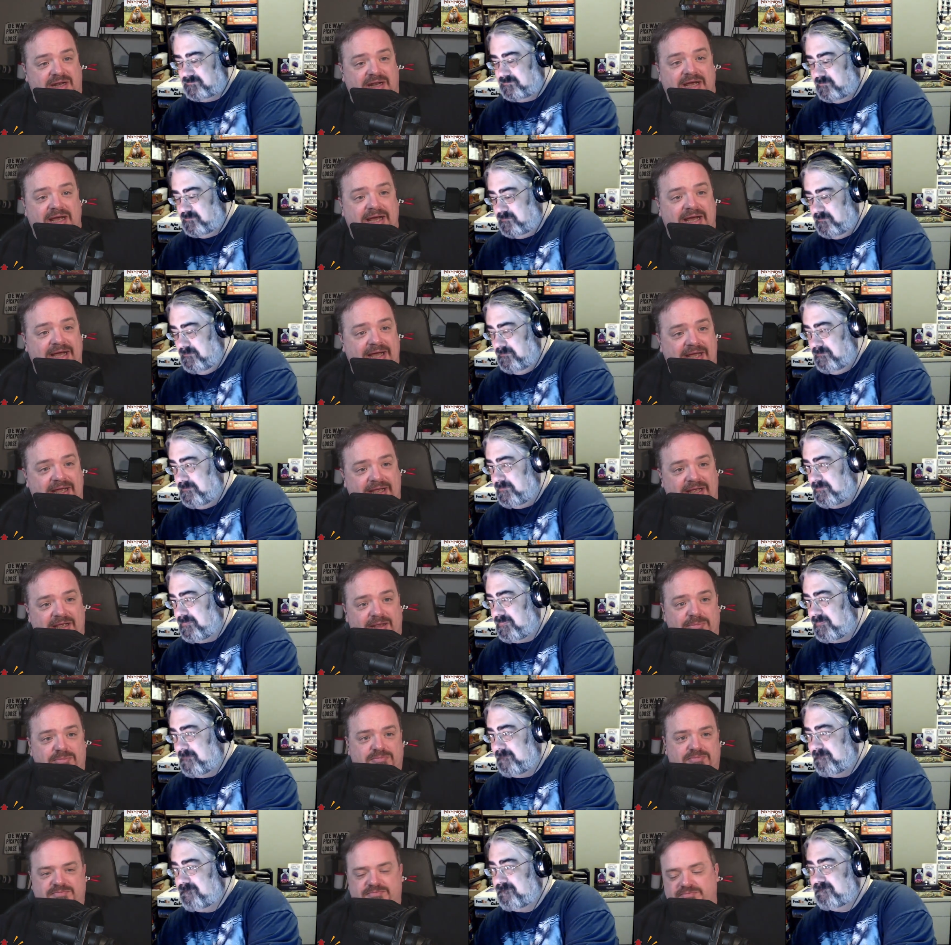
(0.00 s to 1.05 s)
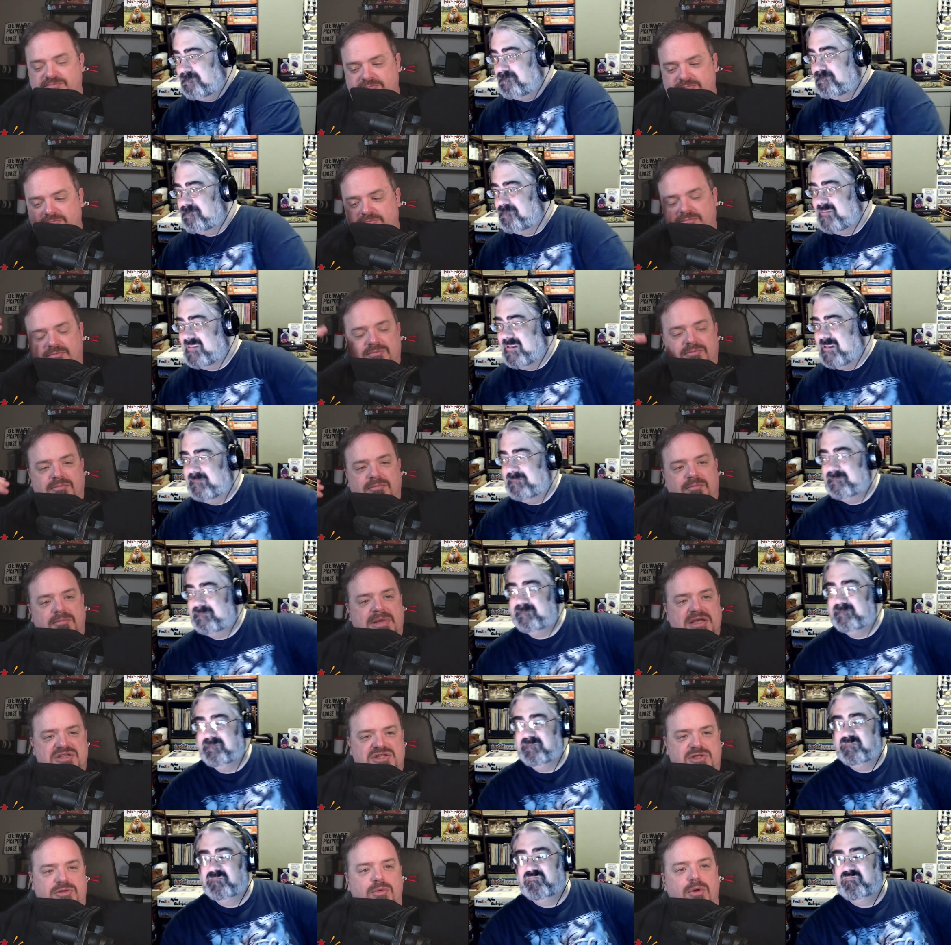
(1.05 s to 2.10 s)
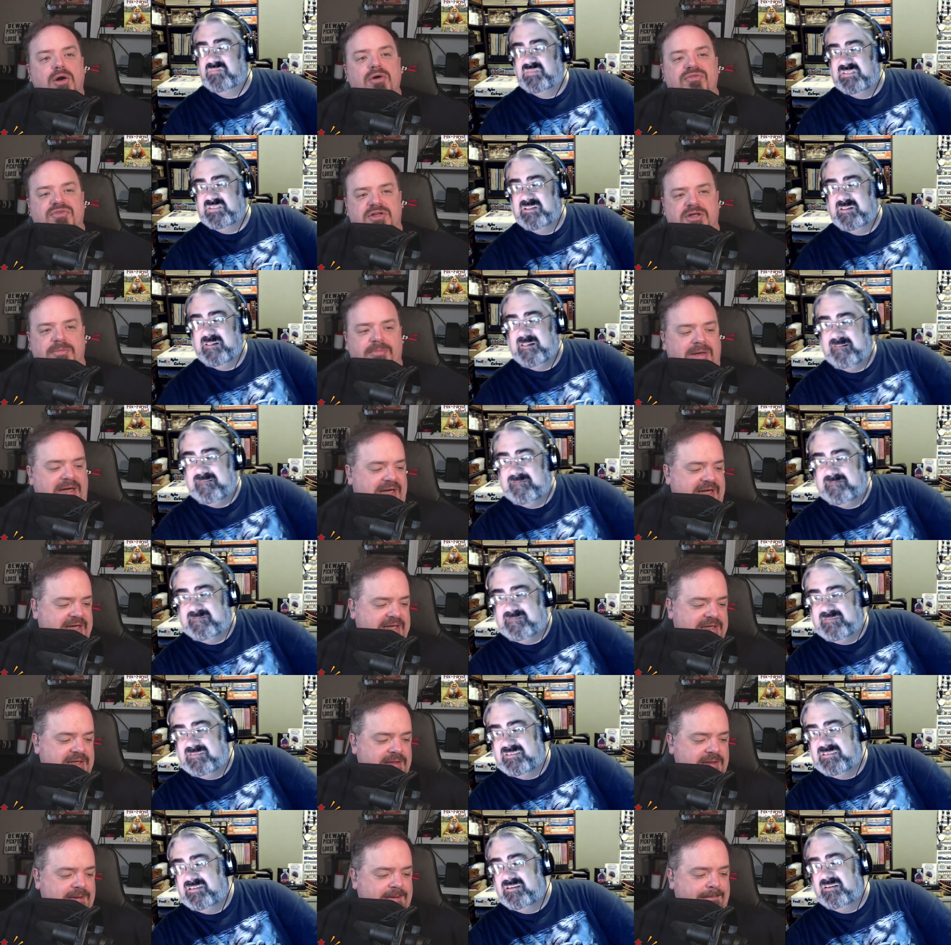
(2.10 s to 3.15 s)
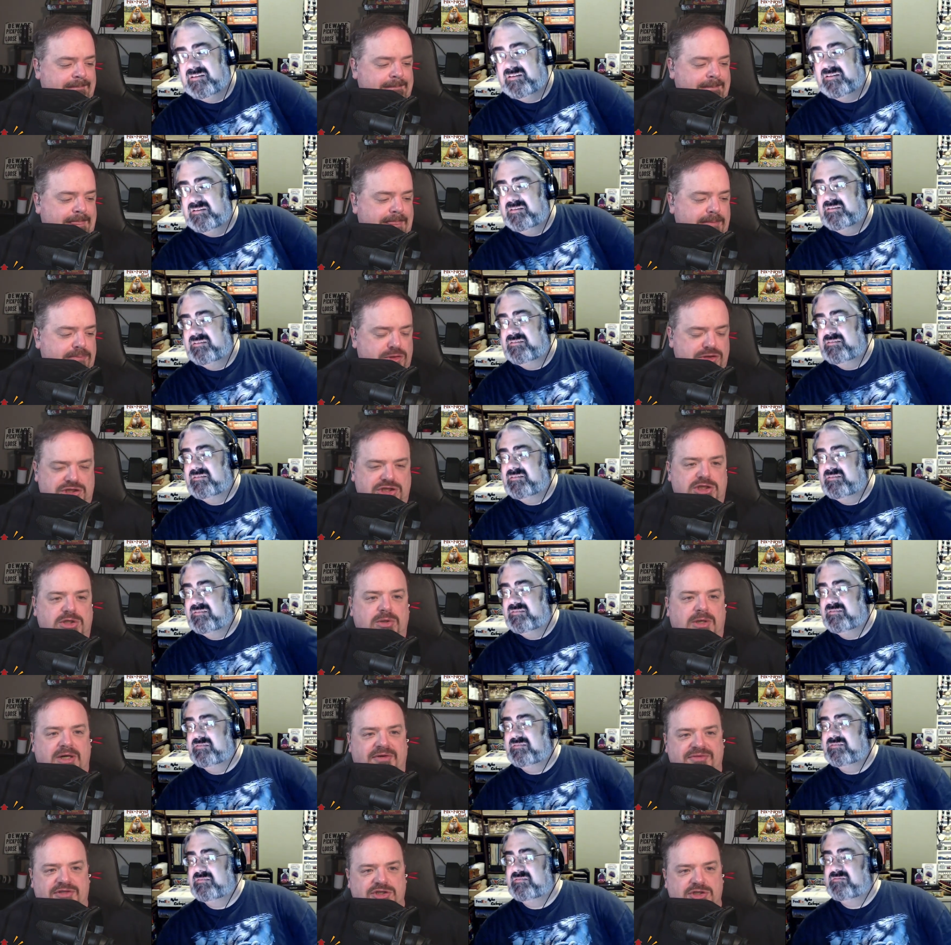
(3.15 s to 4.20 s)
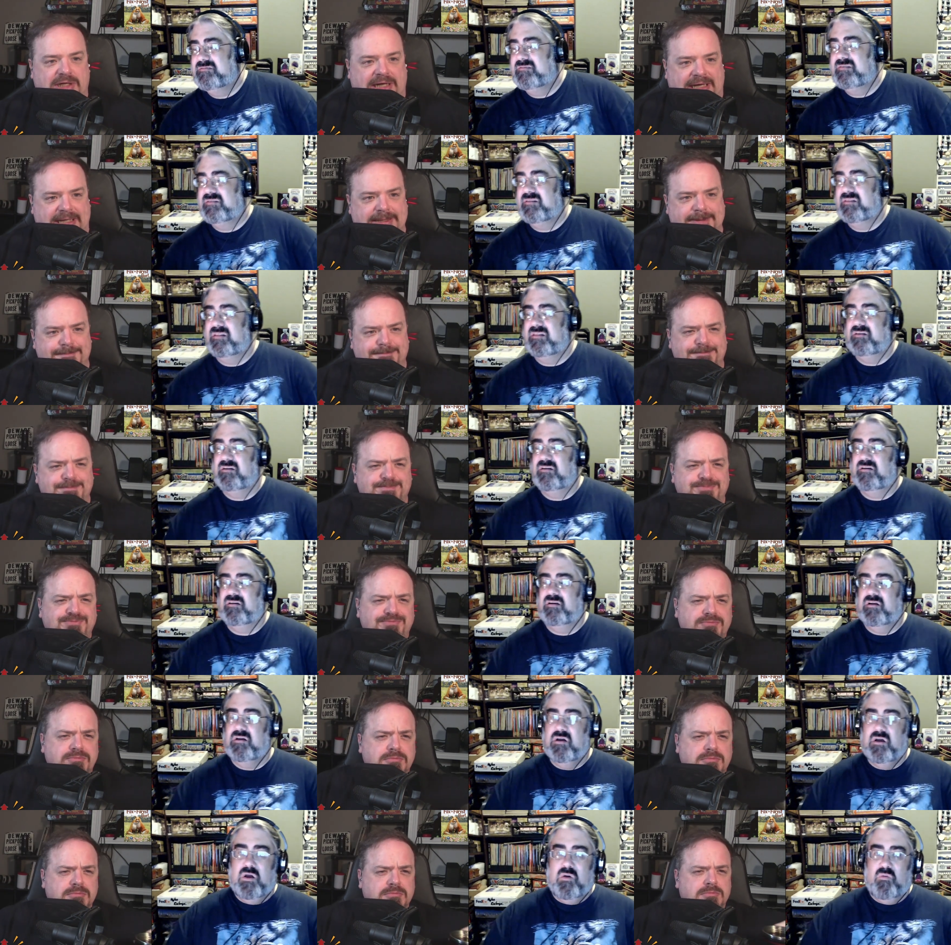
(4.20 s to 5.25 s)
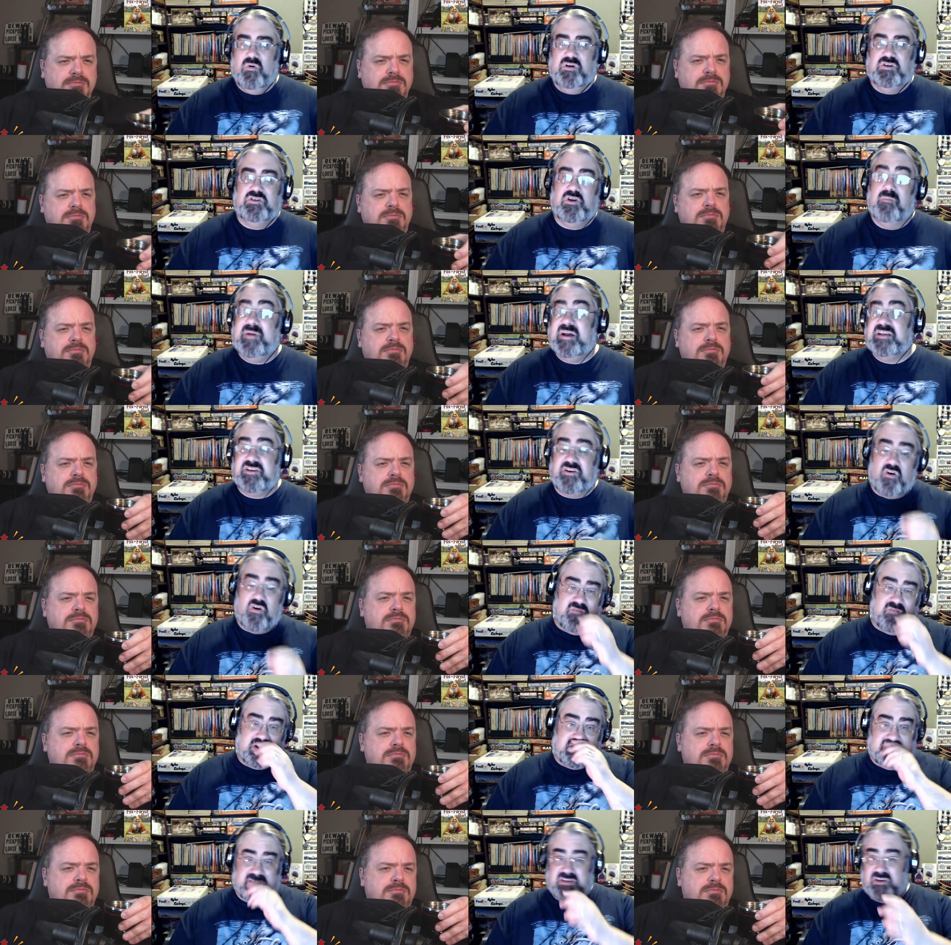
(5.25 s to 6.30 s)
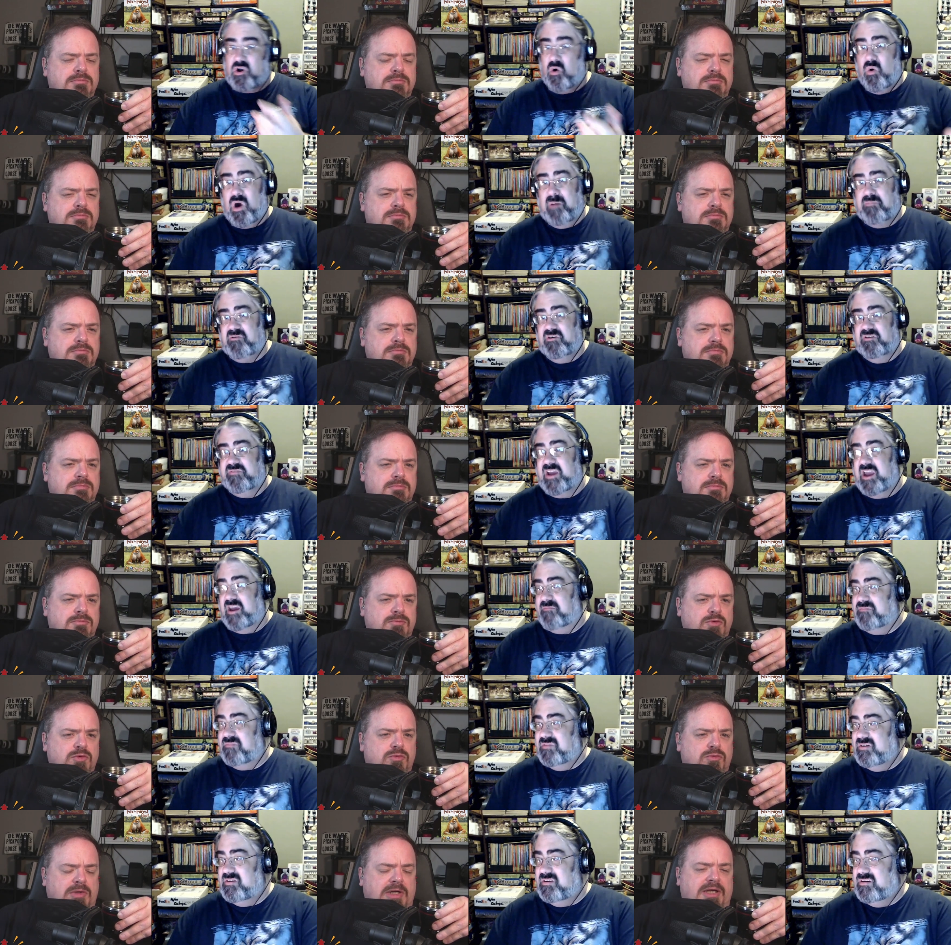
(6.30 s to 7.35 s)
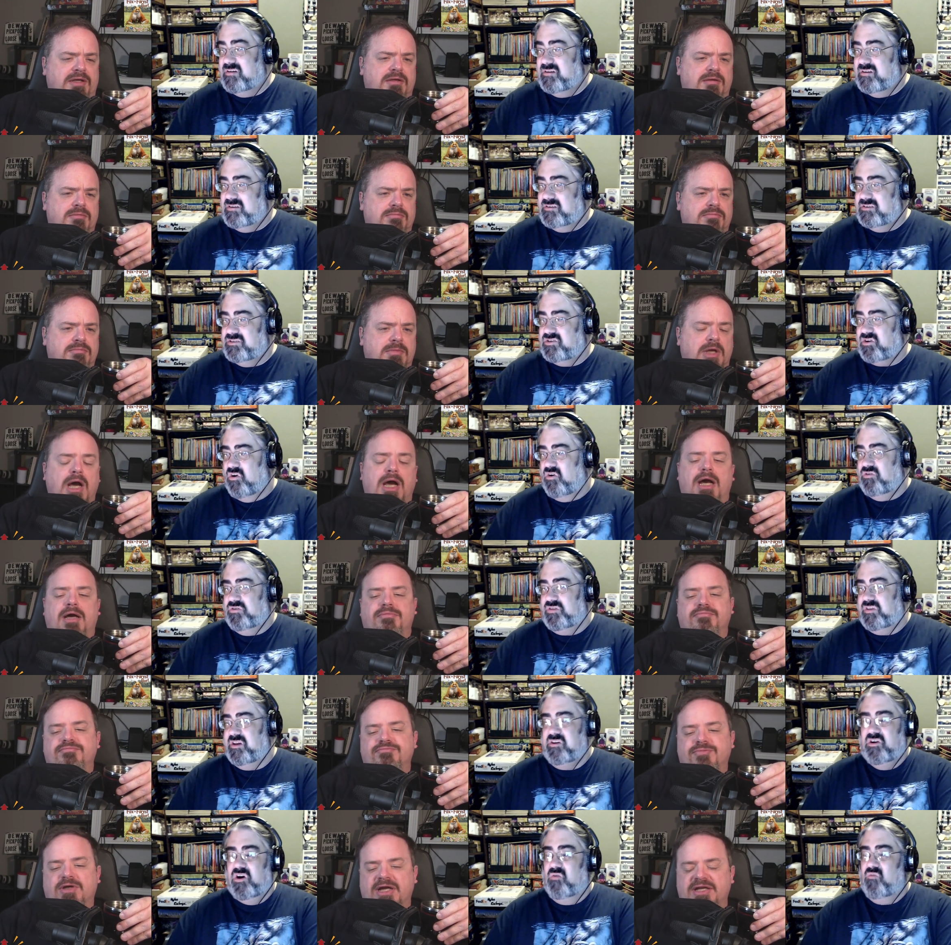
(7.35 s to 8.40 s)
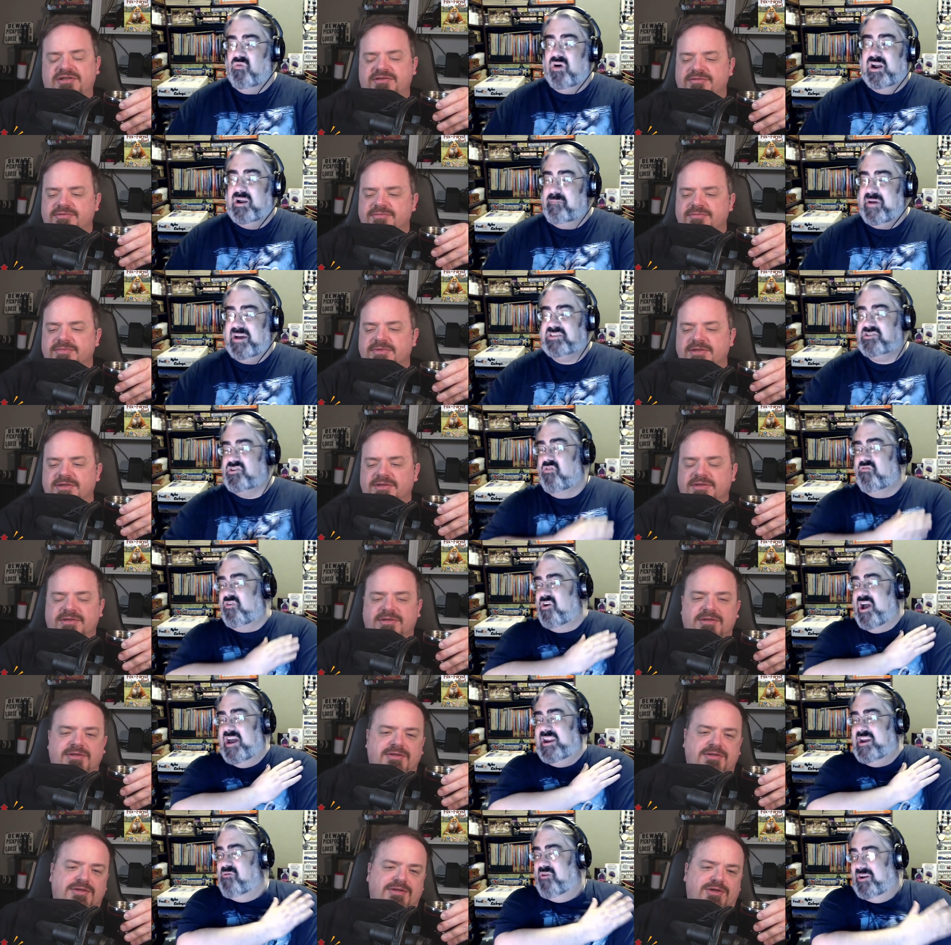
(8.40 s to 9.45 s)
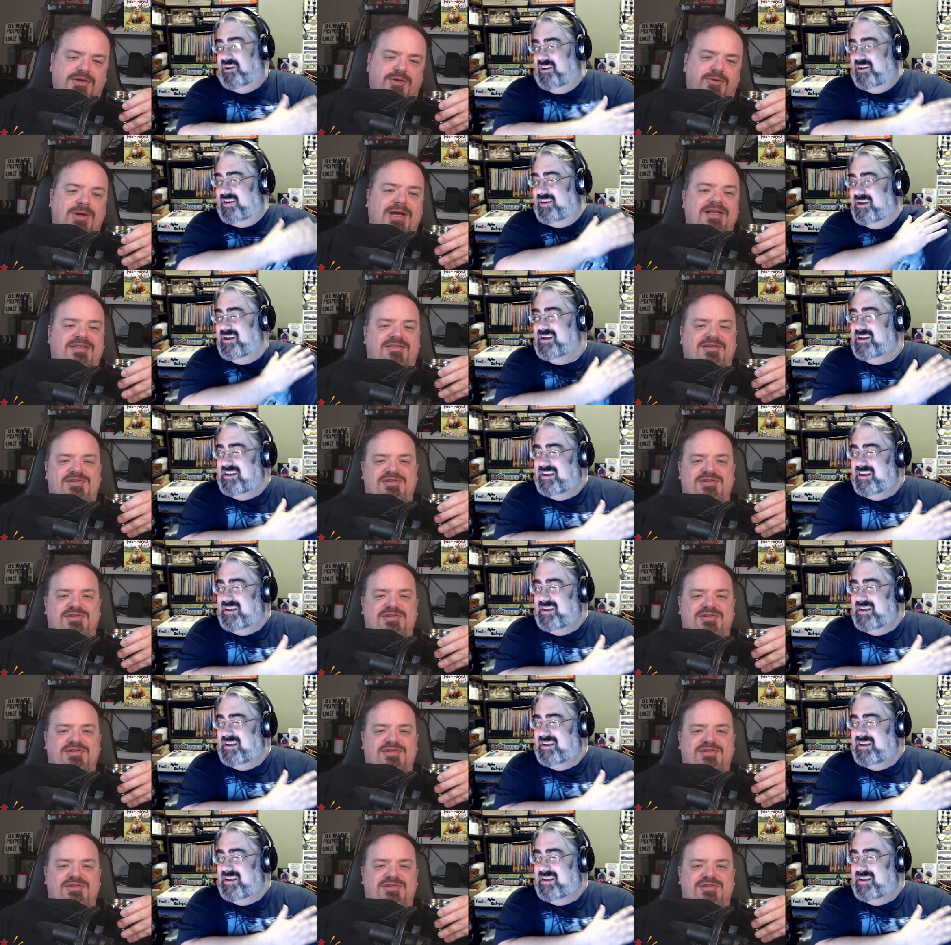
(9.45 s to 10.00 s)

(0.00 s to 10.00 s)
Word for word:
Speaker 1: Can I mess you over by pushing you off the track?
Speaker 2: Well, there's no messing over because it's a cooperative game. Right. So ah, you right. don't want to mess over anyone.
Speaker 1: Right.